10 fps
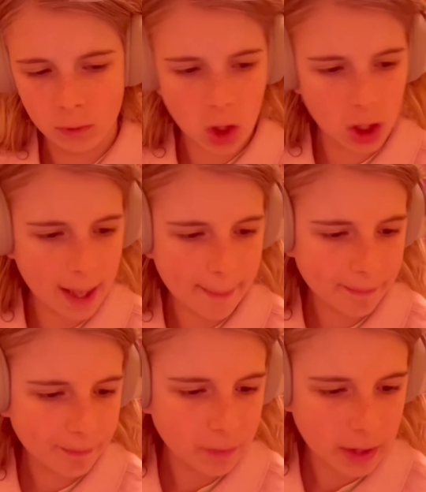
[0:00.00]
Okay,
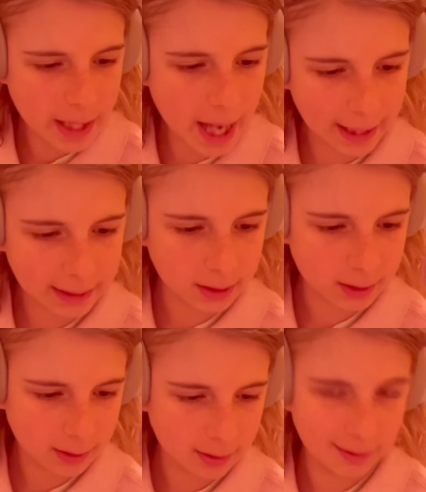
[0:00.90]
next.
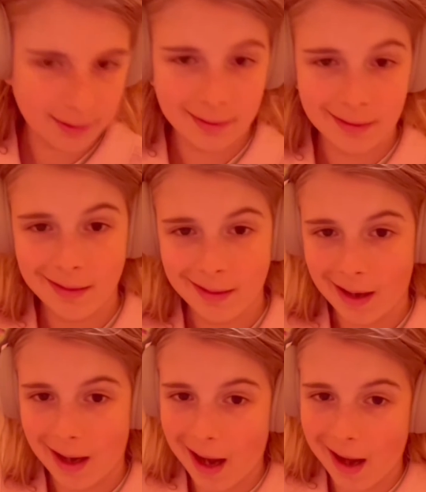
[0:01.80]

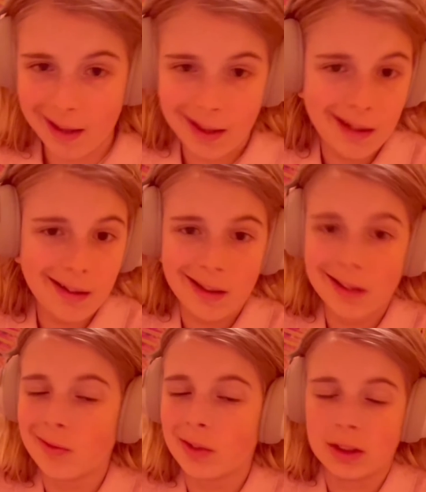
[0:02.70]
I literally
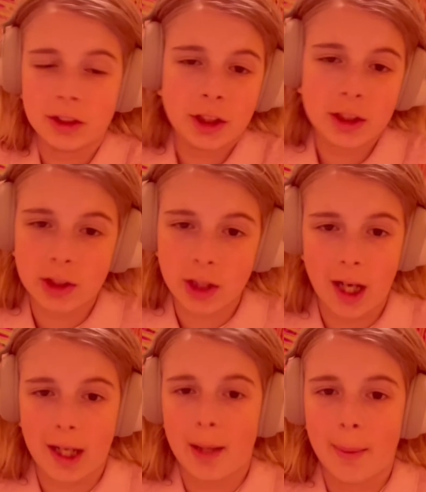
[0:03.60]
was just
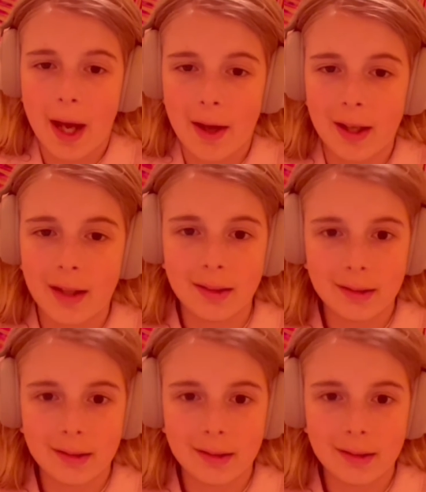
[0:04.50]
talking about it.